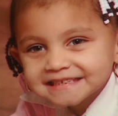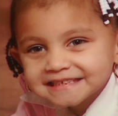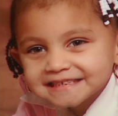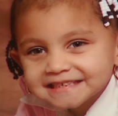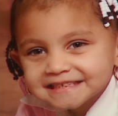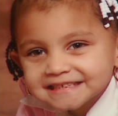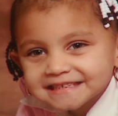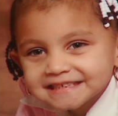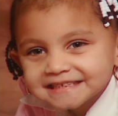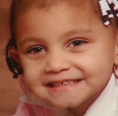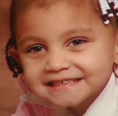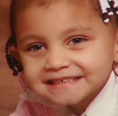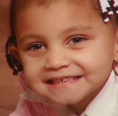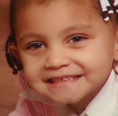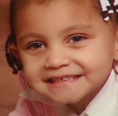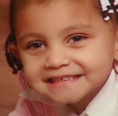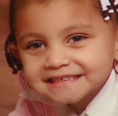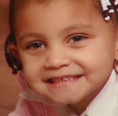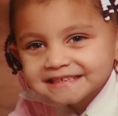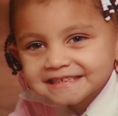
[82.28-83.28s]
It's terrible
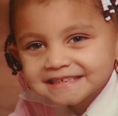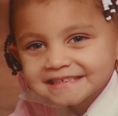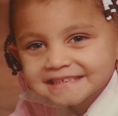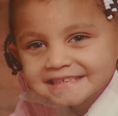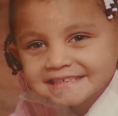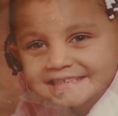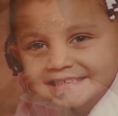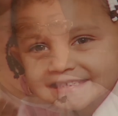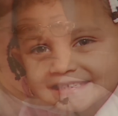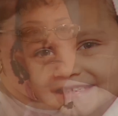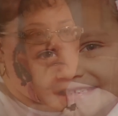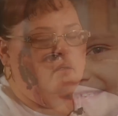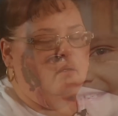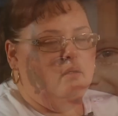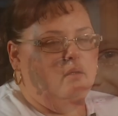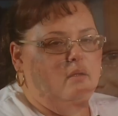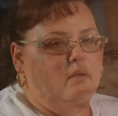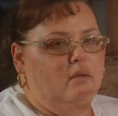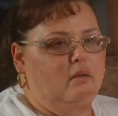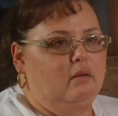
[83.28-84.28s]
that
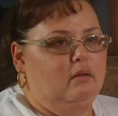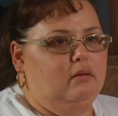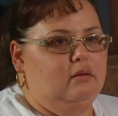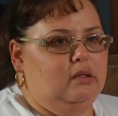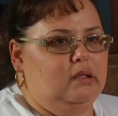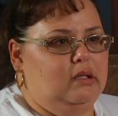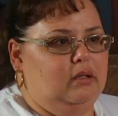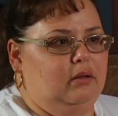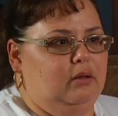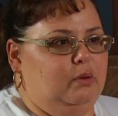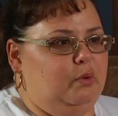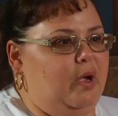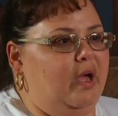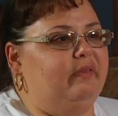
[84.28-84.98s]
you